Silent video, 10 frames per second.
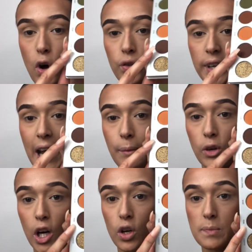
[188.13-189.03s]
On the
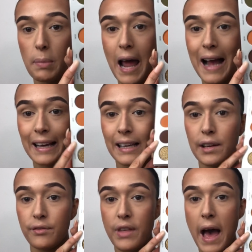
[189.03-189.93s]
camera it looks black,
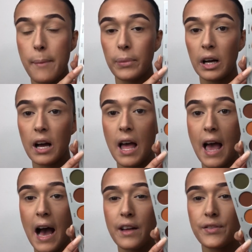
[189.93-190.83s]
if that, but
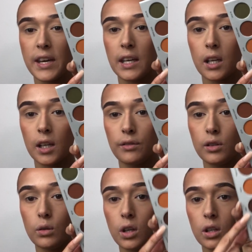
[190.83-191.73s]
I think if
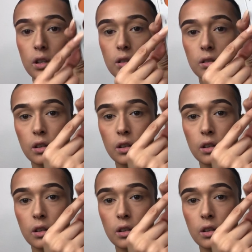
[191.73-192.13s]
you can,